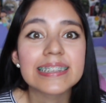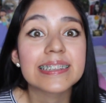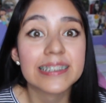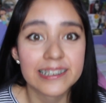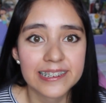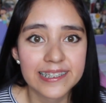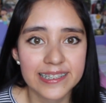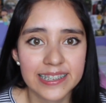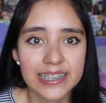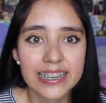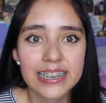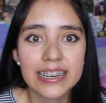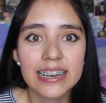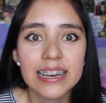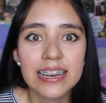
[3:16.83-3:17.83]

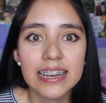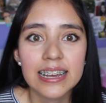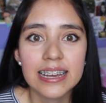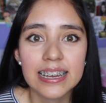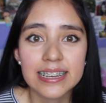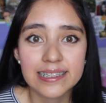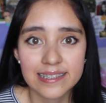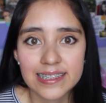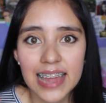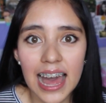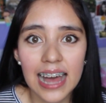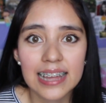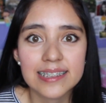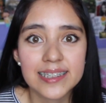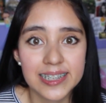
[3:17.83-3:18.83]
Seriously, it's
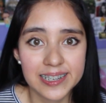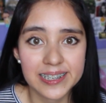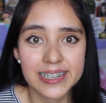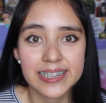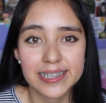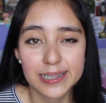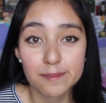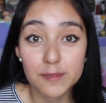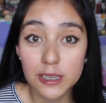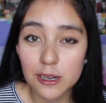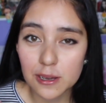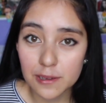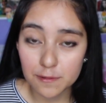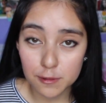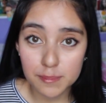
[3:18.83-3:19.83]
that serious if
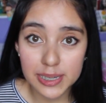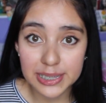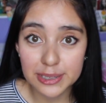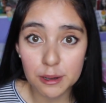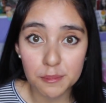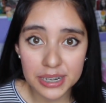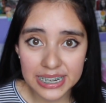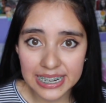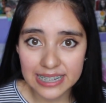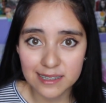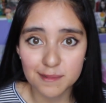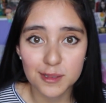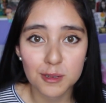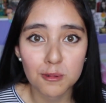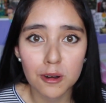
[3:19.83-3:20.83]
you miss so many days
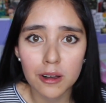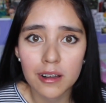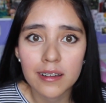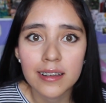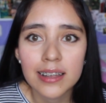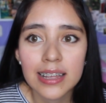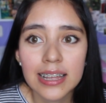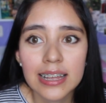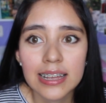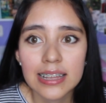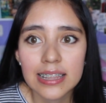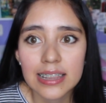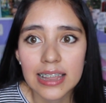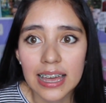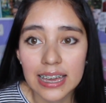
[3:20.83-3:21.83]
of school.
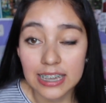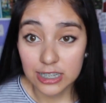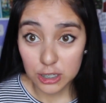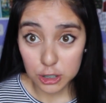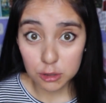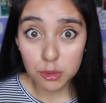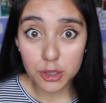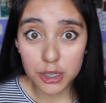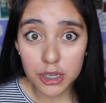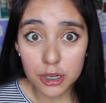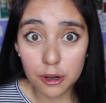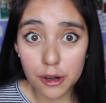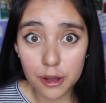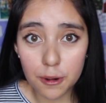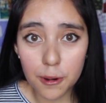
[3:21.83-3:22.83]
She was
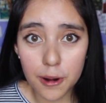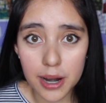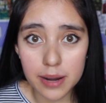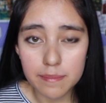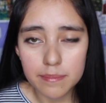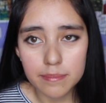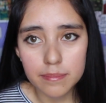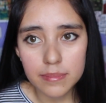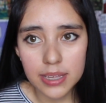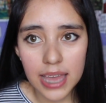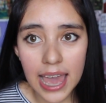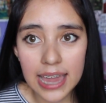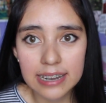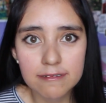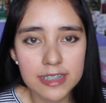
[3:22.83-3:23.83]
gonna go to court,
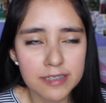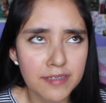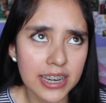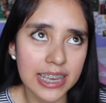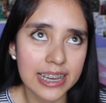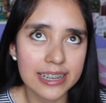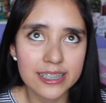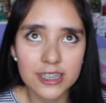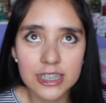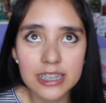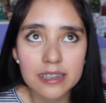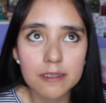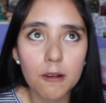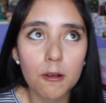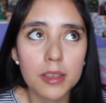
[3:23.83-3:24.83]
and it was funny because
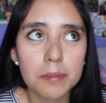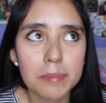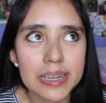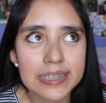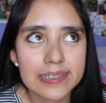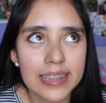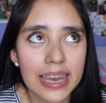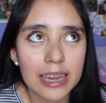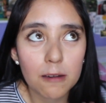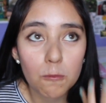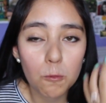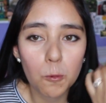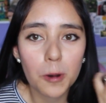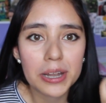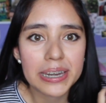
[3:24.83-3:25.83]
she only missed
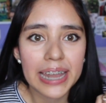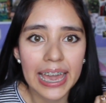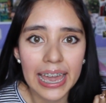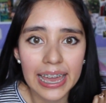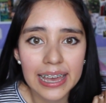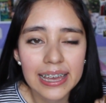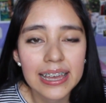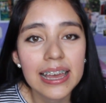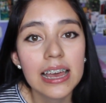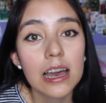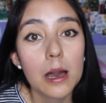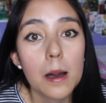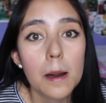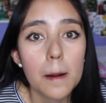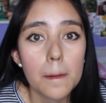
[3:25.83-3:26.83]
1
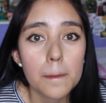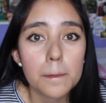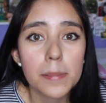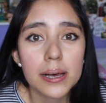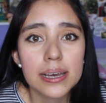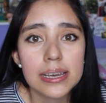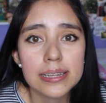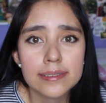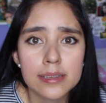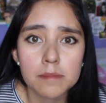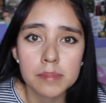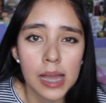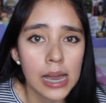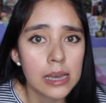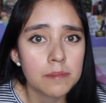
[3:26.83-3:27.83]
day. But
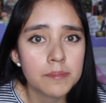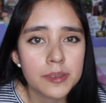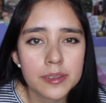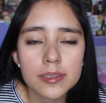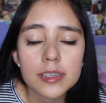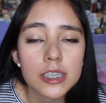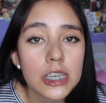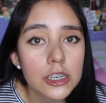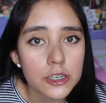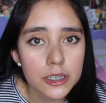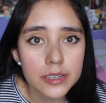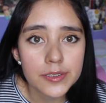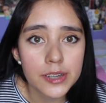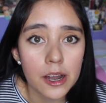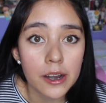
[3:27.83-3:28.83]
sometimes
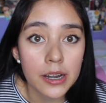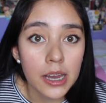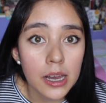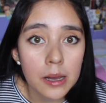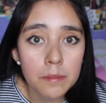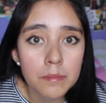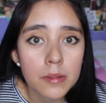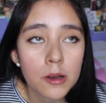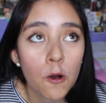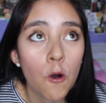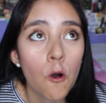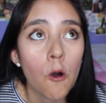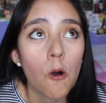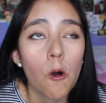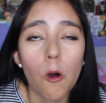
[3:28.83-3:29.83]
teachers are
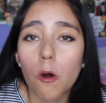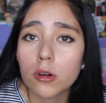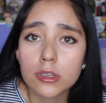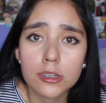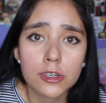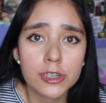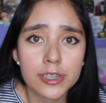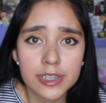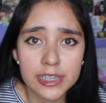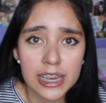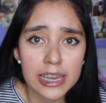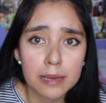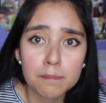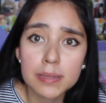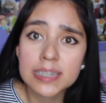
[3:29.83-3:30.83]
dumb, or they're just
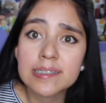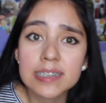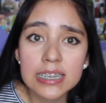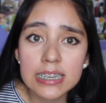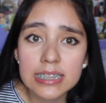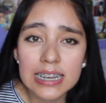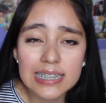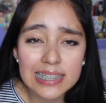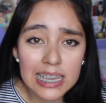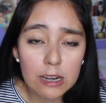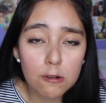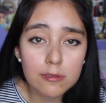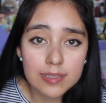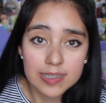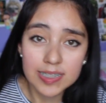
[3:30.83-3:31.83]
busy that they
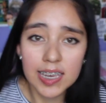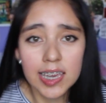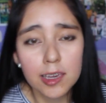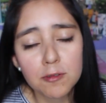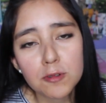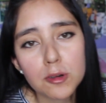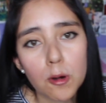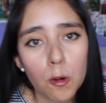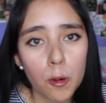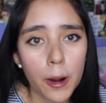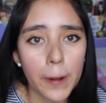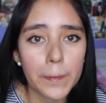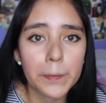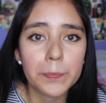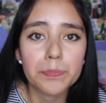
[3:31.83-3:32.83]
don't see you,
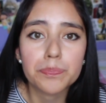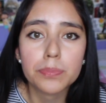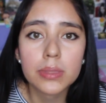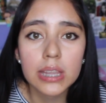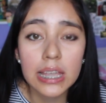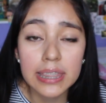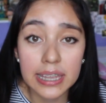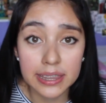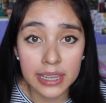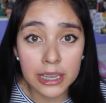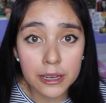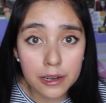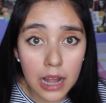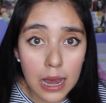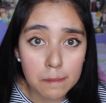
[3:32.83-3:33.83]
or they
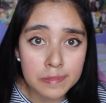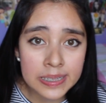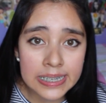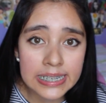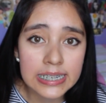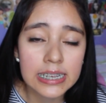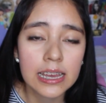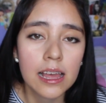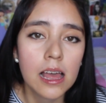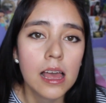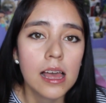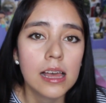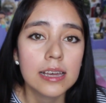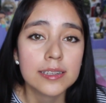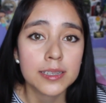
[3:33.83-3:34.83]
think you're absent.
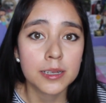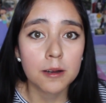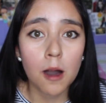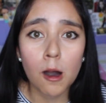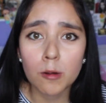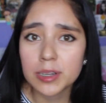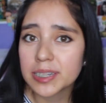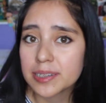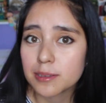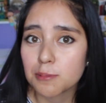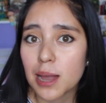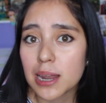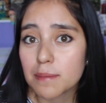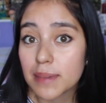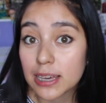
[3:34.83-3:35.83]
So always
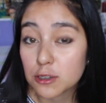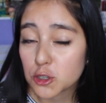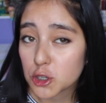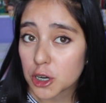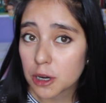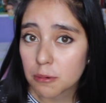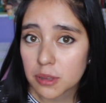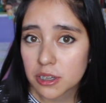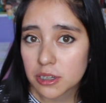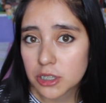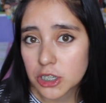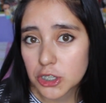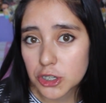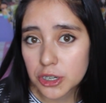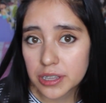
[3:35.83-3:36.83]
try to make sure with your
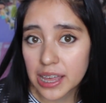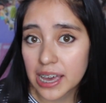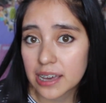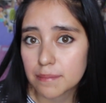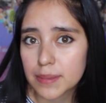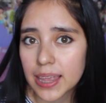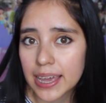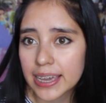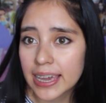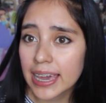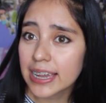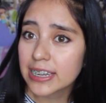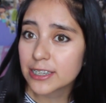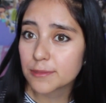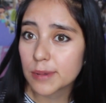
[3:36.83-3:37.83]
teacher that be like,
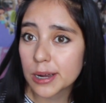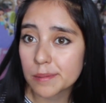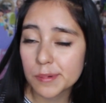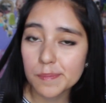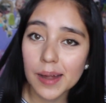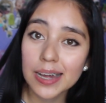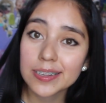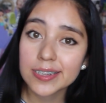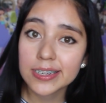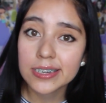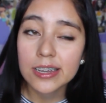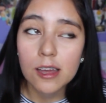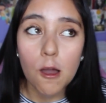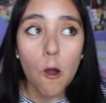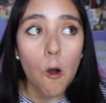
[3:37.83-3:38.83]
hey, did you mark me present?
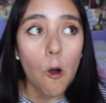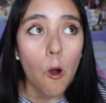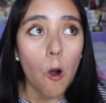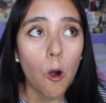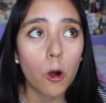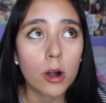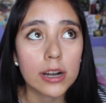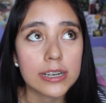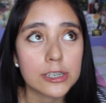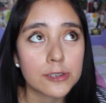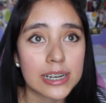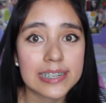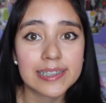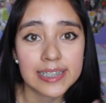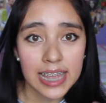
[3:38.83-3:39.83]
Or
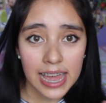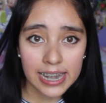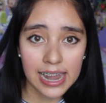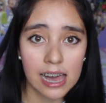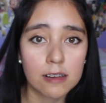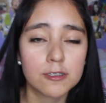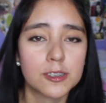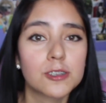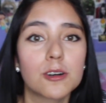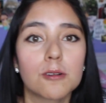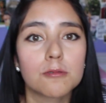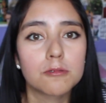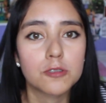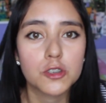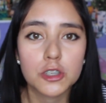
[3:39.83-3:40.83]
try to stand out
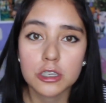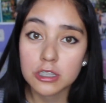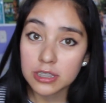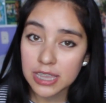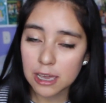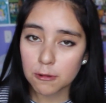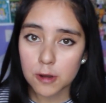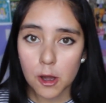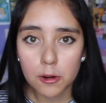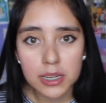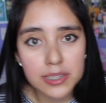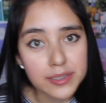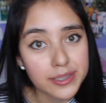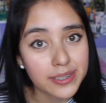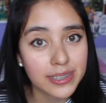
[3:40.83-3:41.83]
so they'll
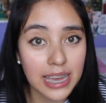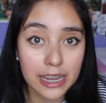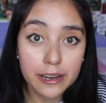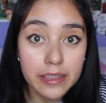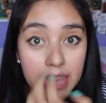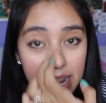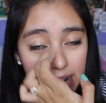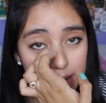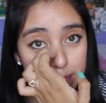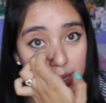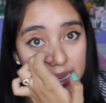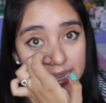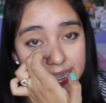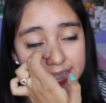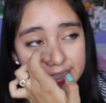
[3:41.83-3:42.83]
notice that you're there,
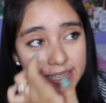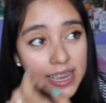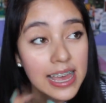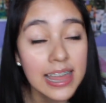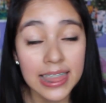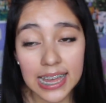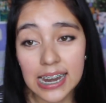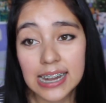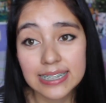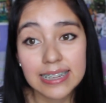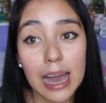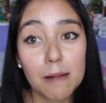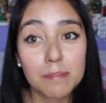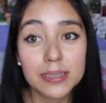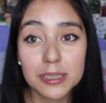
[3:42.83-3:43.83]
because that has
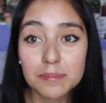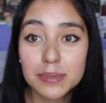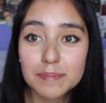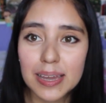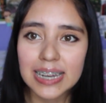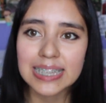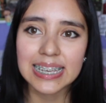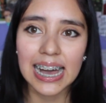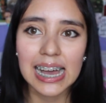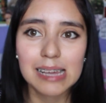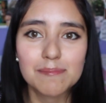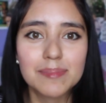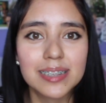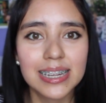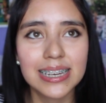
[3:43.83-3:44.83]
happened to me many
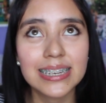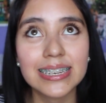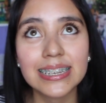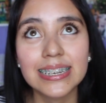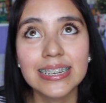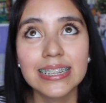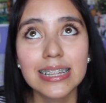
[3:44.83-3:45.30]
times, and